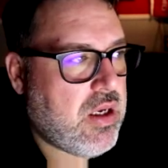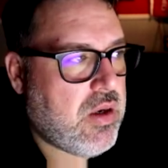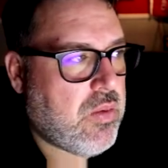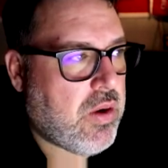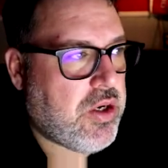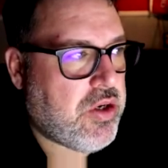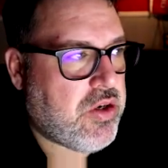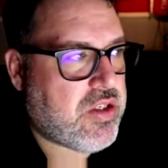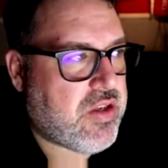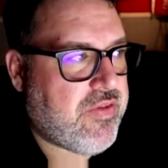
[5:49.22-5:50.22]
when you
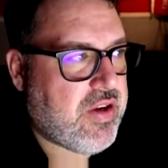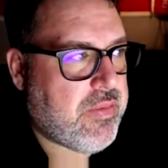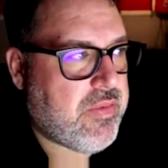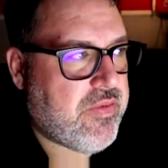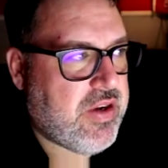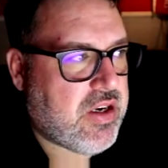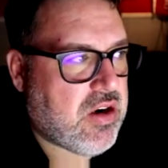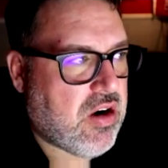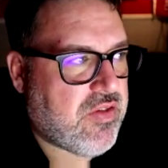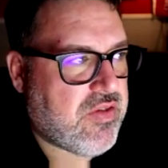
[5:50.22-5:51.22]
use a V V
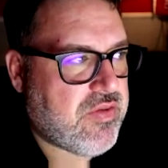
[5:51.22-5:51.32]
carve.